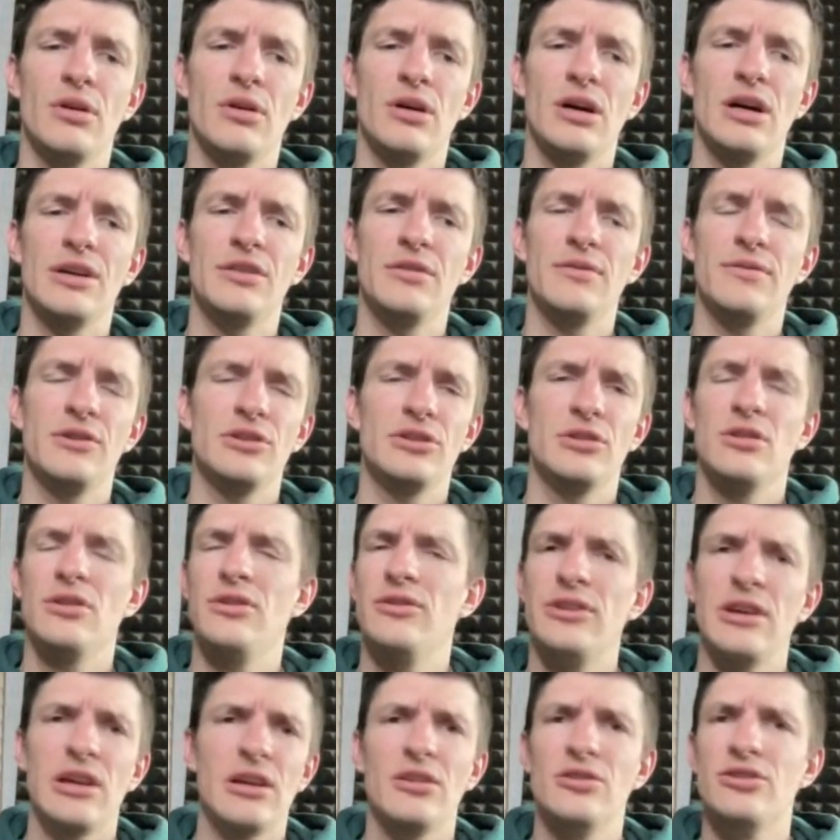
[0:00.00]
artificial
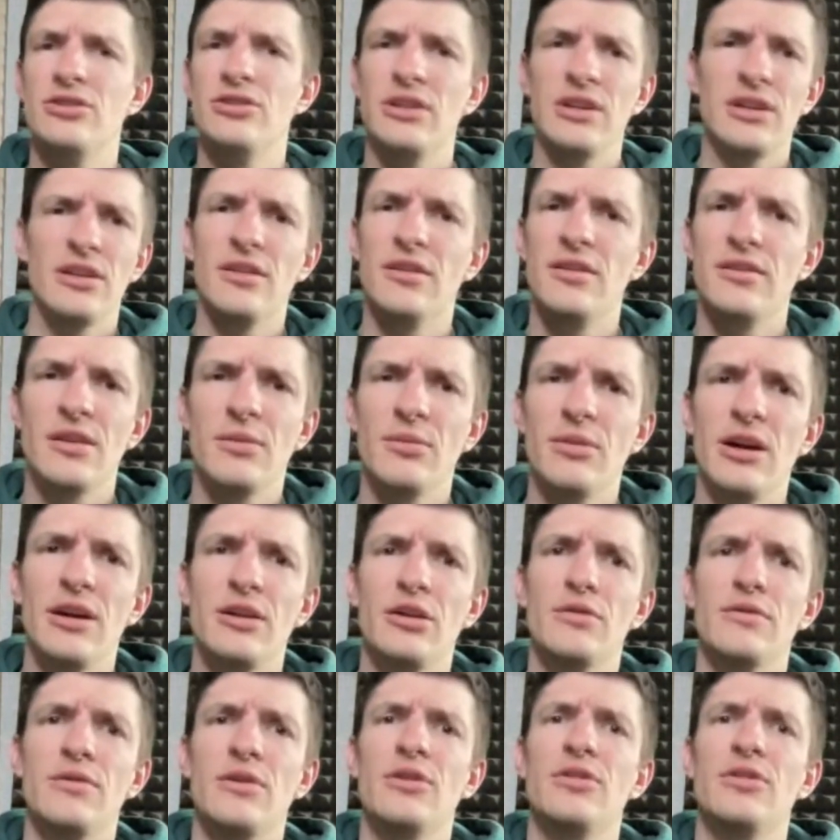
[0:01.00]
intelligence, some kind of